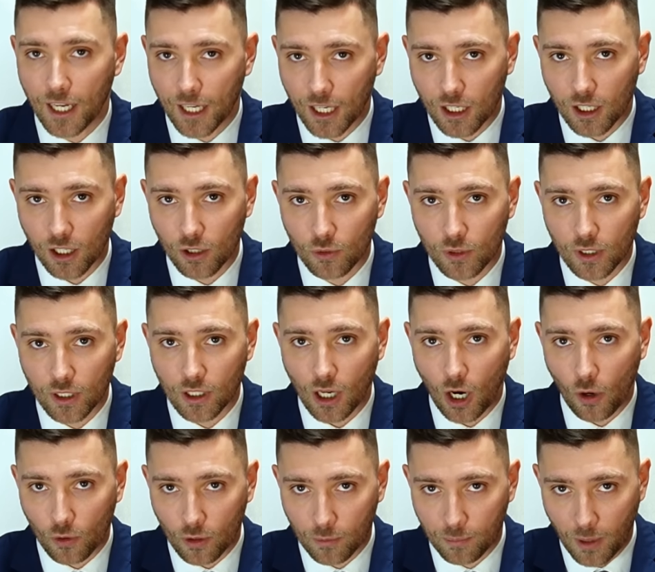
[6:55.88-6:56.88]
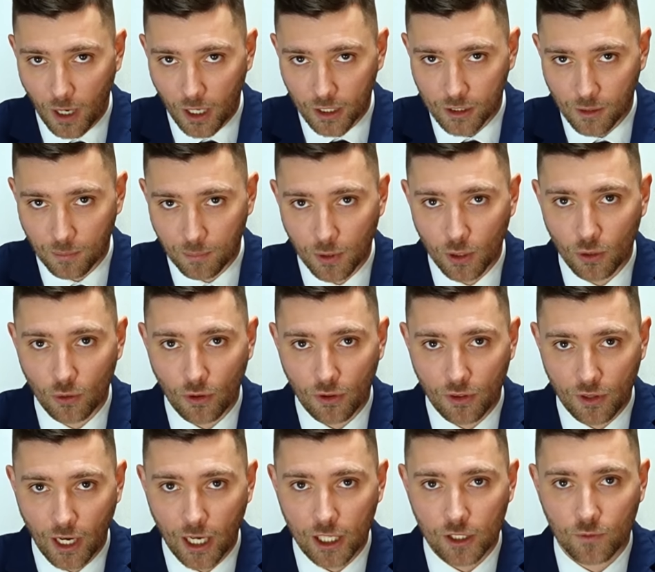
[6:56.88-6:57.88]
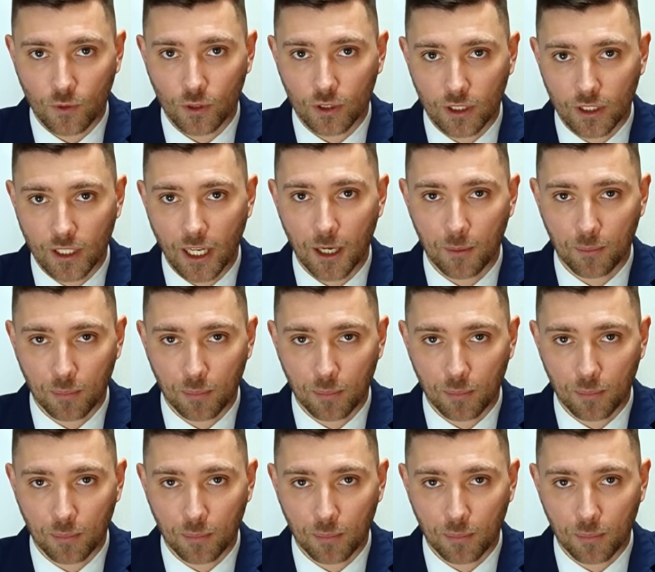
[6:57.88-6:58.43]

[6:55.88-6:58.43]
including our Padre Pio Thoughts for the Day